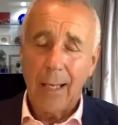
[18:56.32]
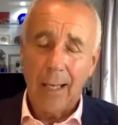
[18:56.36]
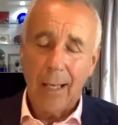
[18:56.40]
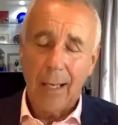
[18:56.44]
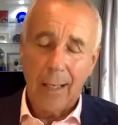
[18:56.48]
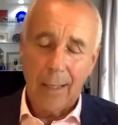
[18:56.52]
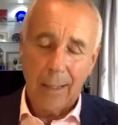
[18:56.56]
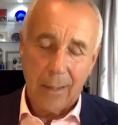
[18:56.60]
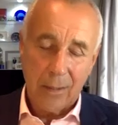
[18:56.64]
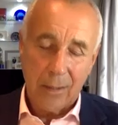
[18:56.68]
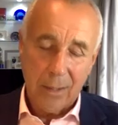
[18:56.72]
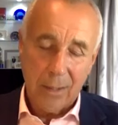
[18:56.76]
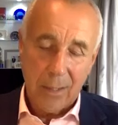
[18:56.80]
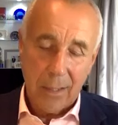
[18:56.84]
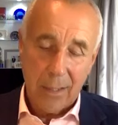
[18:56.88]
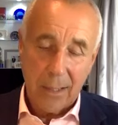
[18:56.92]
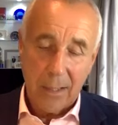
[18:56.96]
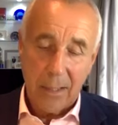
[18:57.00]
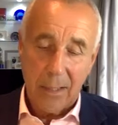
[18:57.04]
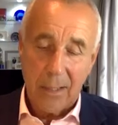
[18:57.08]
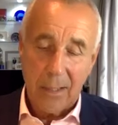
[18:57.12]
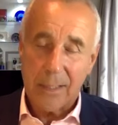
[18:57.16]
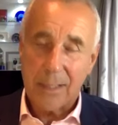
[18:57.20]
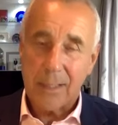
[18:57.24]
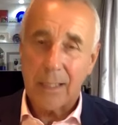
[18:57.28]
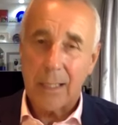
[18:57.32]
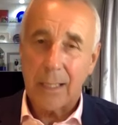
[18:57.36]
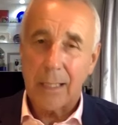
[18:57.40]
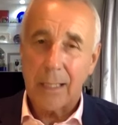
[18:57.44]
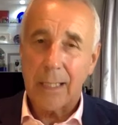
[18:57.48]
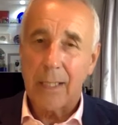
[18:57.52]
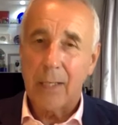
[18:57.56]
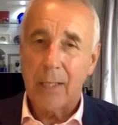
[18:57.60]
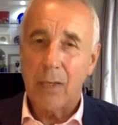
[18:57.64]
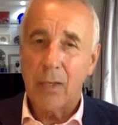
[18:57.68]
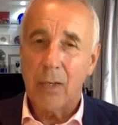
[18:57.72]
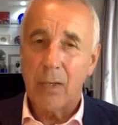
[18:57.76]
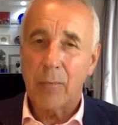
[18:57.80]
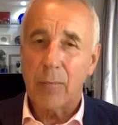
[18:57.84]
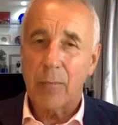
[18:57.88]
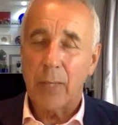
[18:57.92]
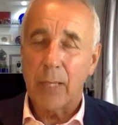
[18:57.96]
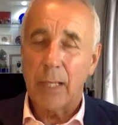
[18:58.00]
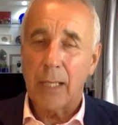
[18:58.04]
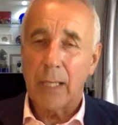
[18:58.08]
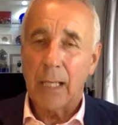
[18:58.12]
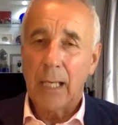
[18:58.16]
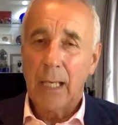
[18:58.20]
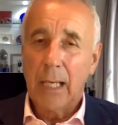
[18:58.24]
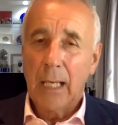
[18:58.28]
because I kind of stuck it on them. But
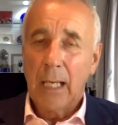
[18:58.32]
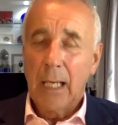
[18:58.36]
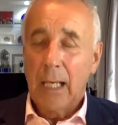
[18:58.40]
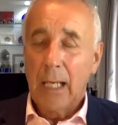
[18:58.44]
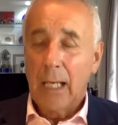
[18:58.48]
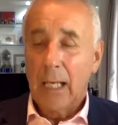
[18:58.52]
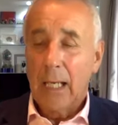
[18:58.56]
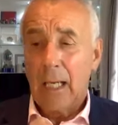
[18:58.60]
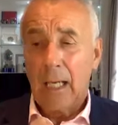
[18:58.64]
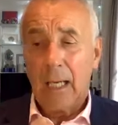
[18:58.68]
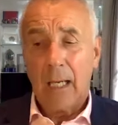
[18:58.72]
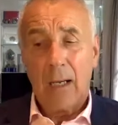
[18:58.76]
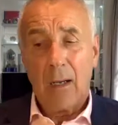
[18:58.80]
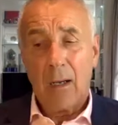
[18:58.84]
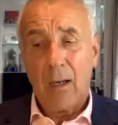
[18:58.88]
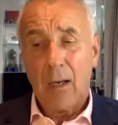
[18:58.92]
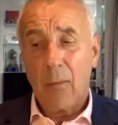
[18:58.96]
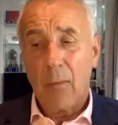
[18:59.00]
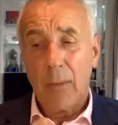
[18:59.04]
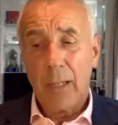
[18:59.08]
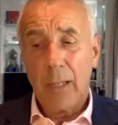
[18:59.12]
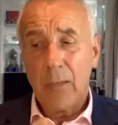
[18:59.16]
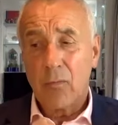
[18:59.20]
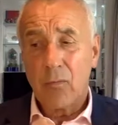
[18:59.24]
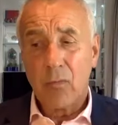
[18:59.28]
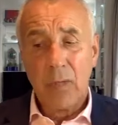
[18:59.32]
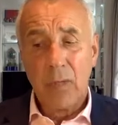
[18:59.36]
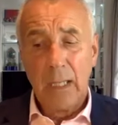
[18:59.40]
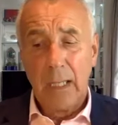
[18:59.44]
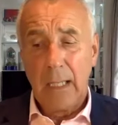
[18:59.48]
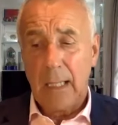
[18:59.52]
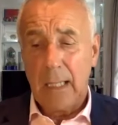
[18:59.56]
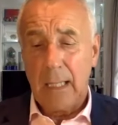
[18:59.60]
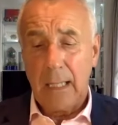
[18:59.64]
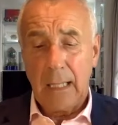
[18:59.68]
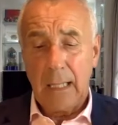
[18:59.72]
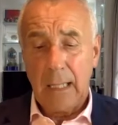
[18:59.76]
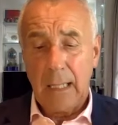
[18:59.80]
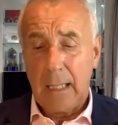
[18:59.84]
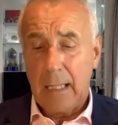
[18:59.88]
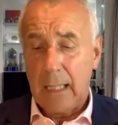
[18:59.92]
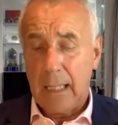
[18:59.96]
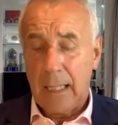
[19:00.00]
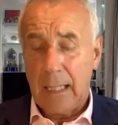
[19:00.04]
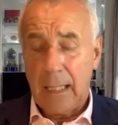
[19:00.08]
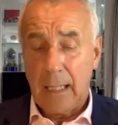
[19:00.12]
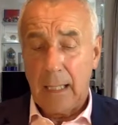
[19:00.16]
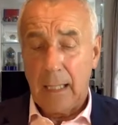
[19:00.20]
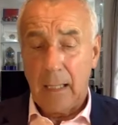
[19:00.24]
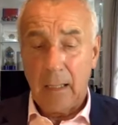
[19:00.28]
I mean, really,
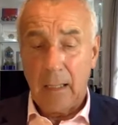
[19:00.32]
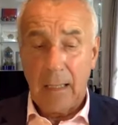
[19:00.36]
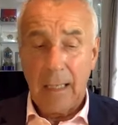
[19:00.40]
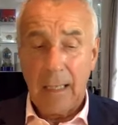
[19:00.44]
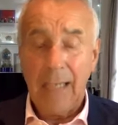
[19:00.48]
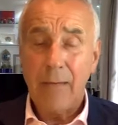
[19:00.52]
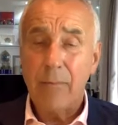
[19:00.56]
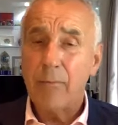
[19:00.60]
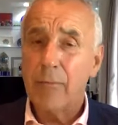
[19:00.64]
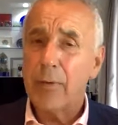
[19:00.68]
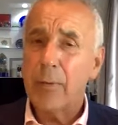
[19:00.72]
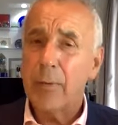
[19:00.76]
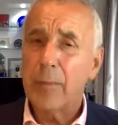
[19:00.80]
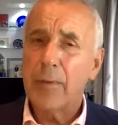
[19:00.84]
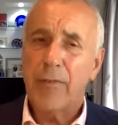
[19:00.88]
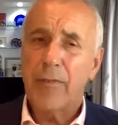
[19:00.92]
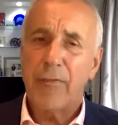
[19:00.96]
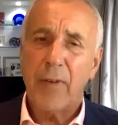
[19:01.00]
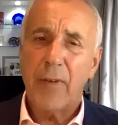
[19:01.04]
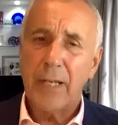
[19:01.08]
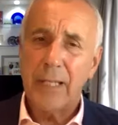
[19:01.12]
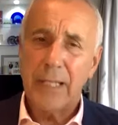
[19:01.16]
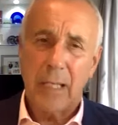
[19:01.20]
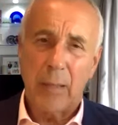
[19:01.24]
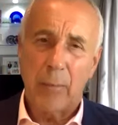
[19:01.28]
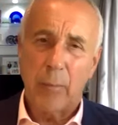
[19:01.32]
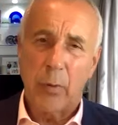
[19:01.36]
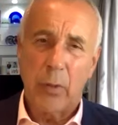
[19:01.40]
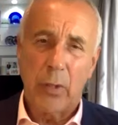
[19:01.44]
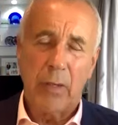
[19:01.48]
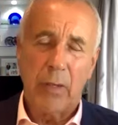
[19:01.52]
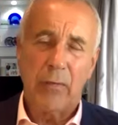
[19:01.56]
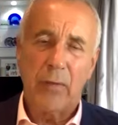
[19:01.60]
even from the funding point of